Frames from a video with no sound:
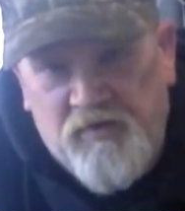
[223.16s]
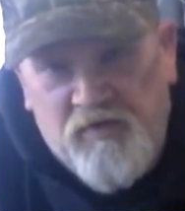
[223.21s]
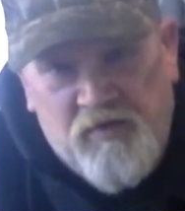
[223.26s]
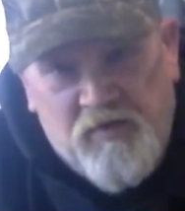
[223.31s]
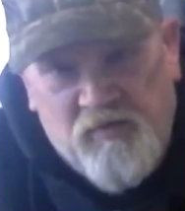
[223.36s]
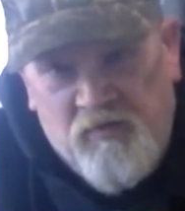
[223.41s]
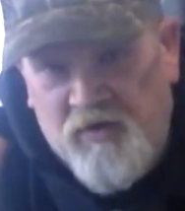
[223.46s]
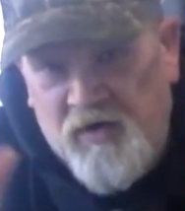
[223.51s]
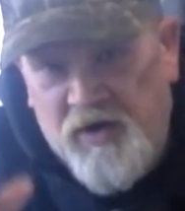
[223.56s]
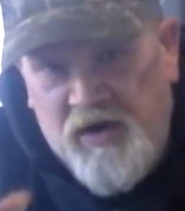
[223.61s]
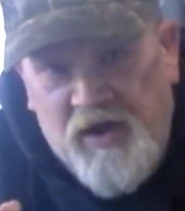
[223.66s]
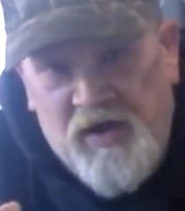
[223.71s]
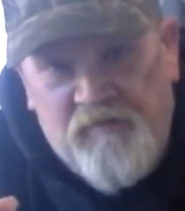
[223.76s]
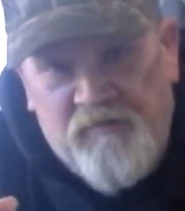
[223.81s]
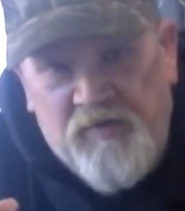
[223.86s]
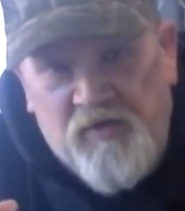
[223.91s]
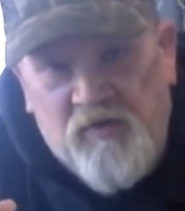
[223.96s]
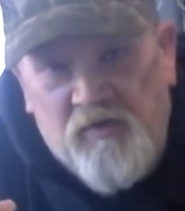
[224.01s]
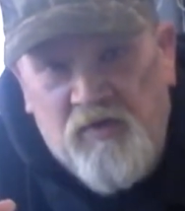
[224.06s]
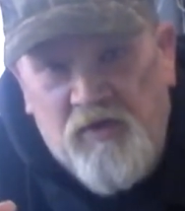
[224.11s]
or what
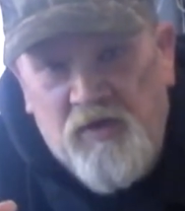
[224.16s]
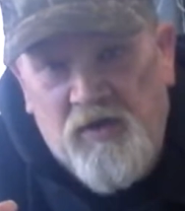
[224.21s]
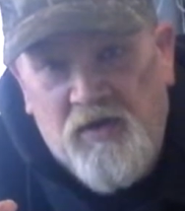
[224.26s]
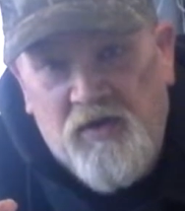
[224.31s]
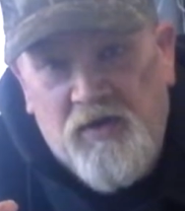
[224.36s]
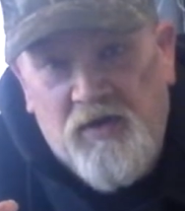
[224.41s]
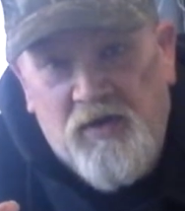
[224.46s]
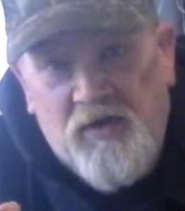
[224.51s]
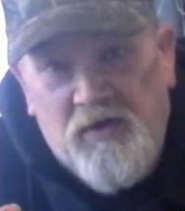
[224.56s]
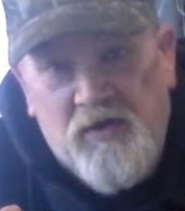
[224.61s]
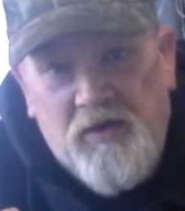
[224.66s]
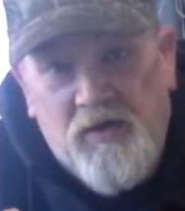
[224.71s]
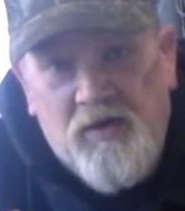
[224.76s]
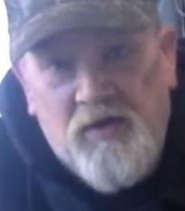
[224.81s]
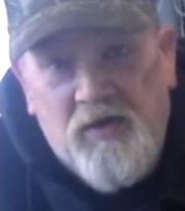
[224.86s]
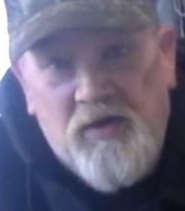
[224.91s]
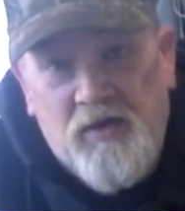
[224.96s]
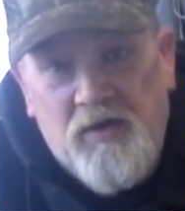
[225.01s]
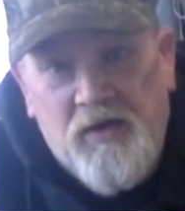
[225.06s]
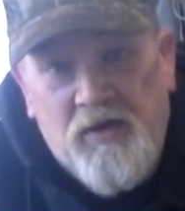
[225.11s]
have you,
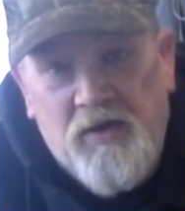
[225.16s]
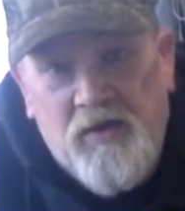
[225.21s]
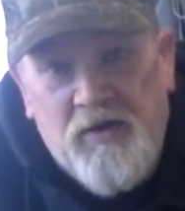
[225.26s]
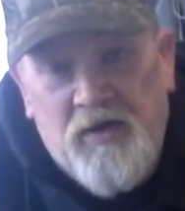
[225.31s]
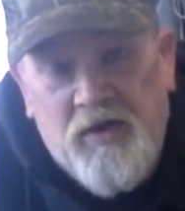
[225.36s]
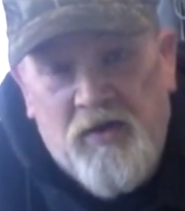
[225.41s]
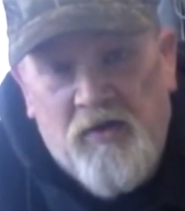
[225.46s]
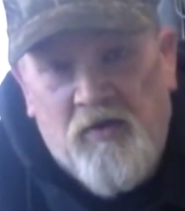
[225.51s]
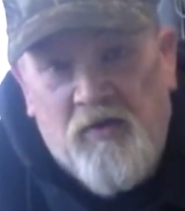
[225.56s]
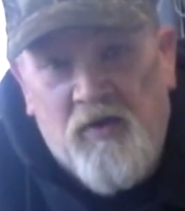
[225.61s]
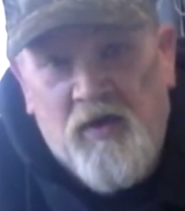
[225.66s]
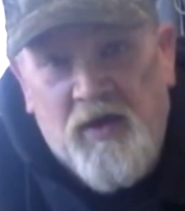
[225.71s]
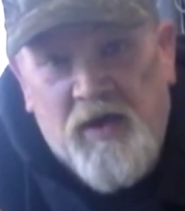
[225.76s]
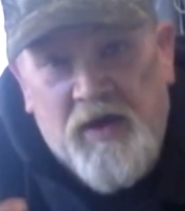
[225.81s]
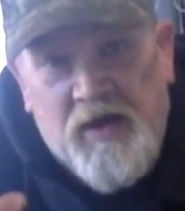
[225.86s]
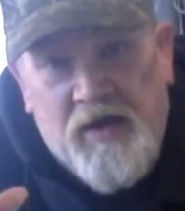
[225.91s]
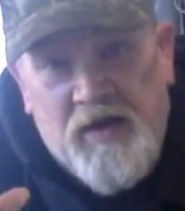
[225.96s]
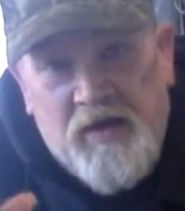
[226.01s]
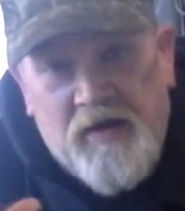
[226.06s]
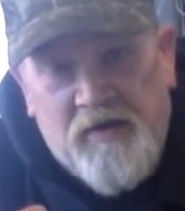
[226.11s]
and
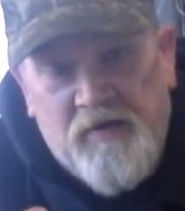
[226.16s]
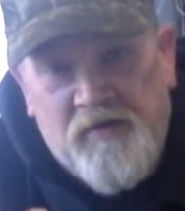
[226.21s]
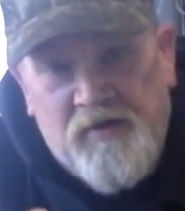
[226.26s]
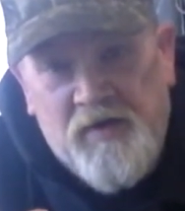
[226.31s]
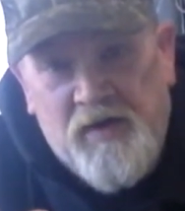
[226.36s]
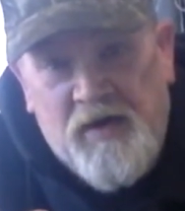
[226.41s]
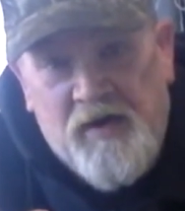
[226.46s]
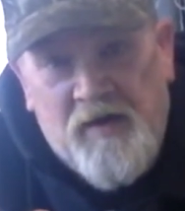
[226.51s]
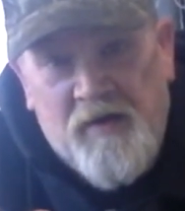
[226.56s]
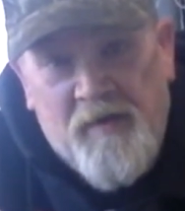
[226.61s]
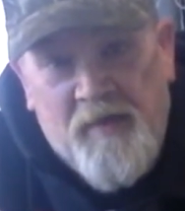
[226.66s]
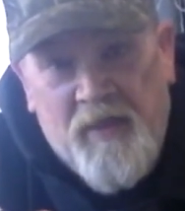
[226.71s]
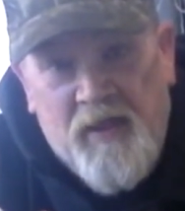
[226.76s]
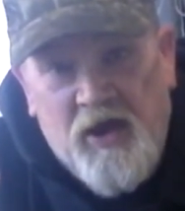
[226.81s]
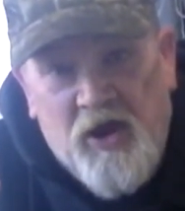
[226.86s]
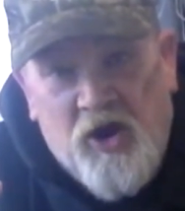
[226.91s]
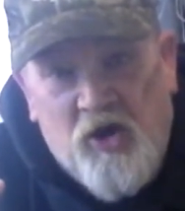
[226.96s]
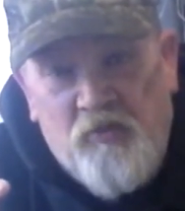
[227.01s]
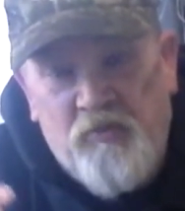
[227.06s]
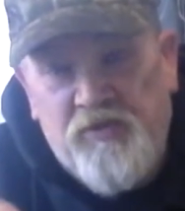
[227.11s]
it
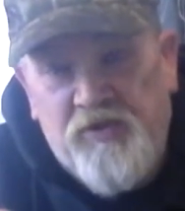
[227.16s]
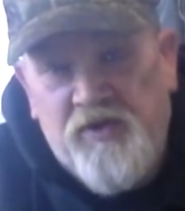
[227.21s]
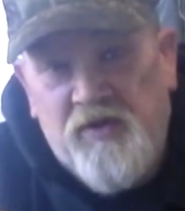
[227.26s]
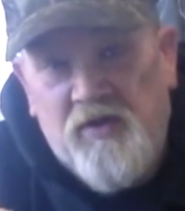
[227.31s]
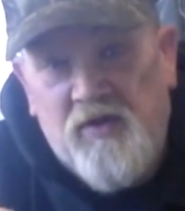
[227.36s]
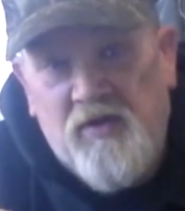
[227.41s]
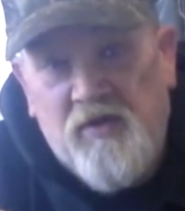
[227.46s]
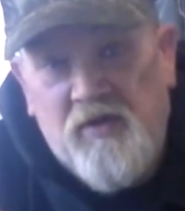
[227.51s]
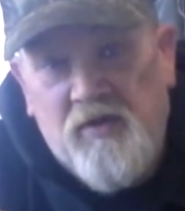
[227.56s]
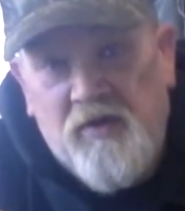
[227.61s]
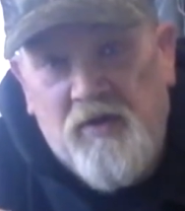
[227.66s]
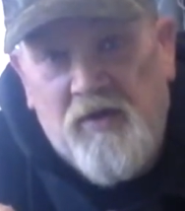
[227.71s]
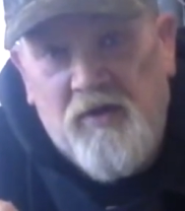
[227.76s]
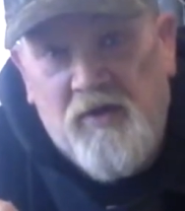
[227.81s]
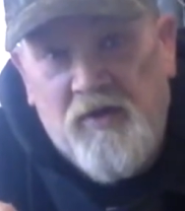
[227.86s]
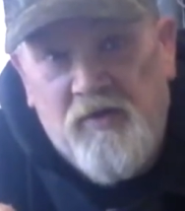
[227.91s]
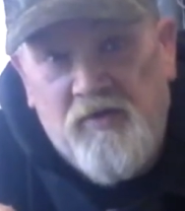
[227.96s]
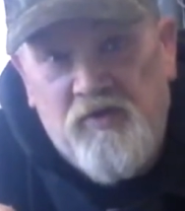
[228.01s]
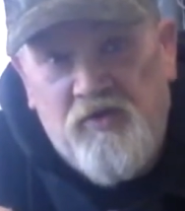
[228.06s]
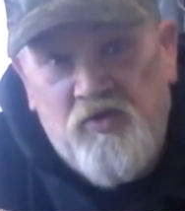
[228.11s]
helps
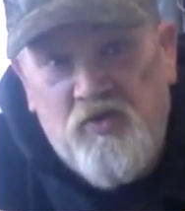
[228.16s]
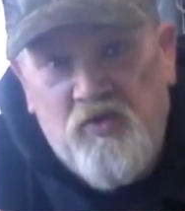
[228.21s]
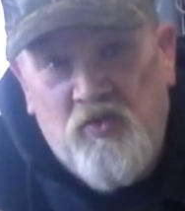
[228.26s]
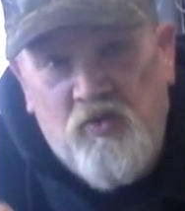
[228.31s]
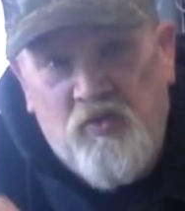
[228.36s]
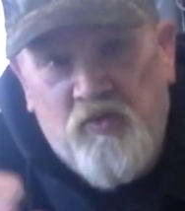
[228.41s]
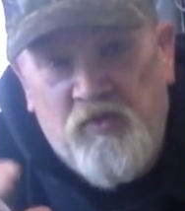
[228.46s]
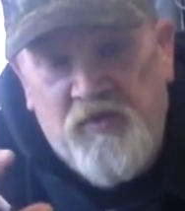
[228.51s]
to